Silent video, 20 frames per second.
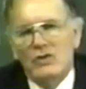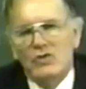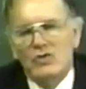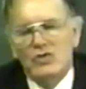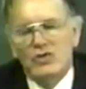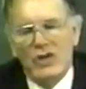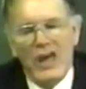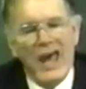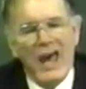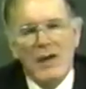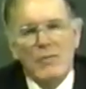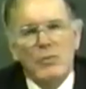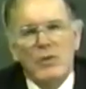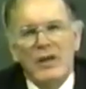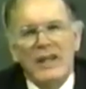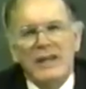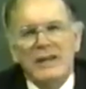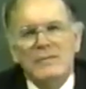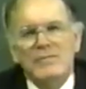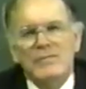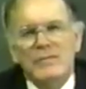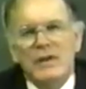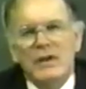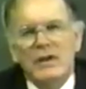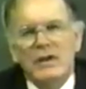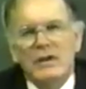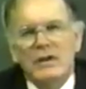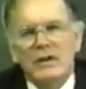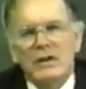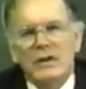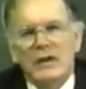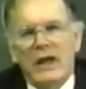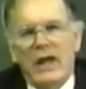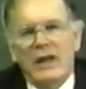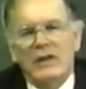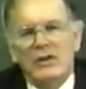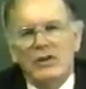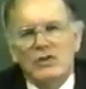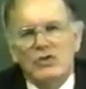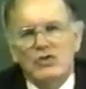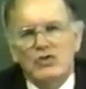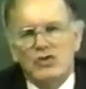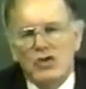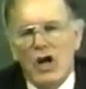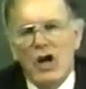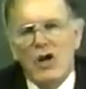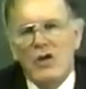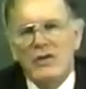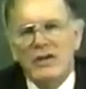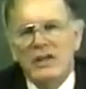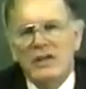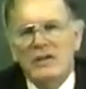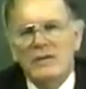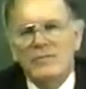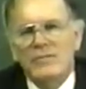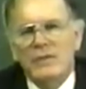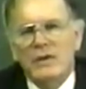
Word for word: jabbering and the jarring